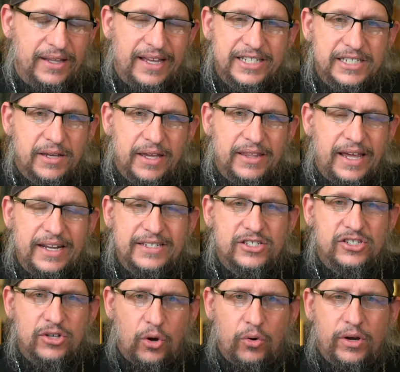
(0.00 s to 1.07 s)
That's, that
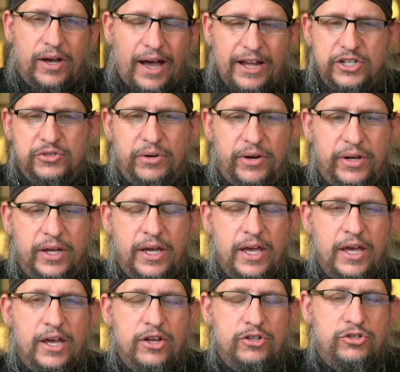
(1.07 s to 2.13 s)
is so contrary
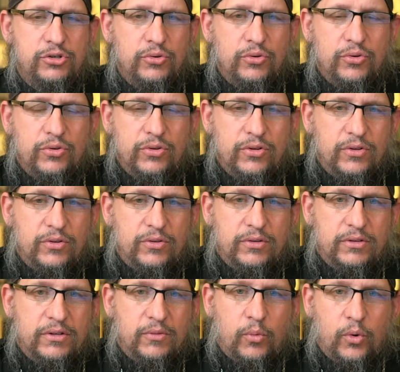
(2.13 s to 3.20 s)
to
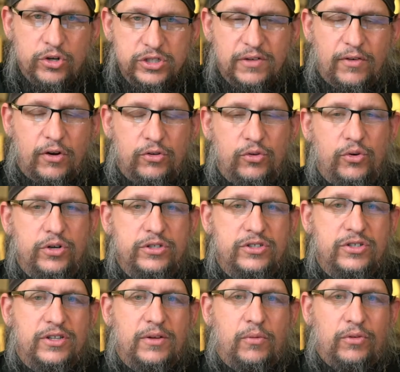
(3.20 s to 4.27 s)
the words of our Lord
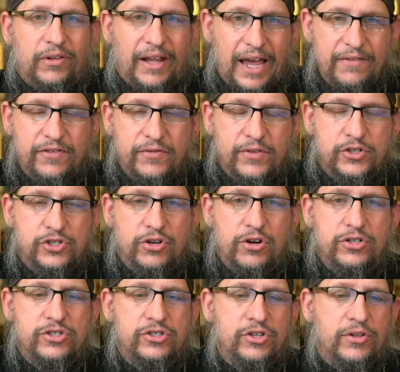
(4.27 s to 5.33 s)
to the life of the
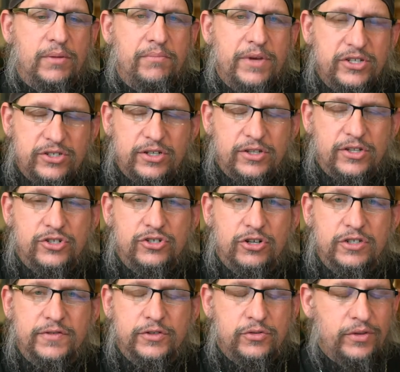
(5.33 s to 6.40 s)
church, to the mission of the
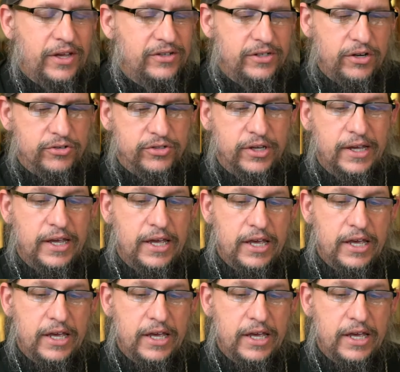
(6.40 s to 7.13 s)
church for 2,000 years.